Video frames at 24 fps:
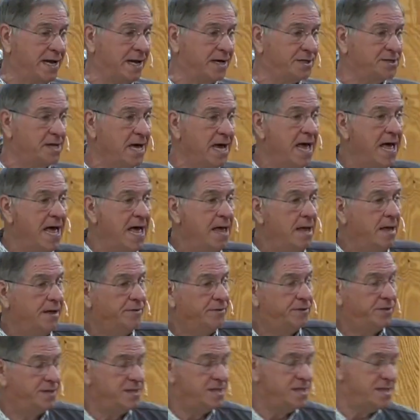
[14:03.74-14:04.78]
else.
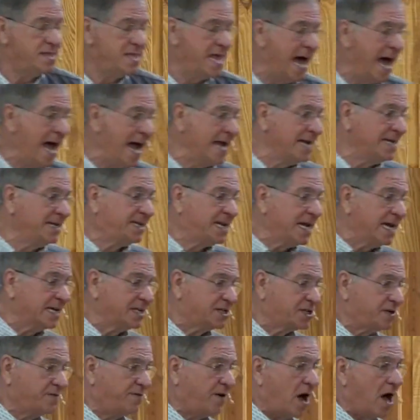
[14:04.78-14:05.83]
Nine
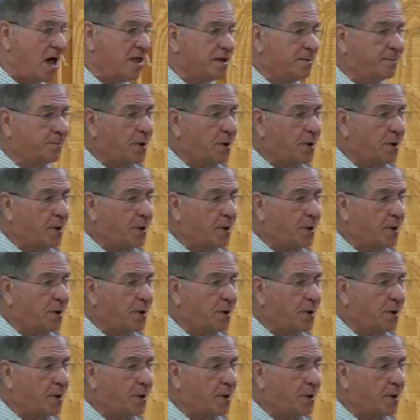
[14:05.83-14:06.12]
tenths of all the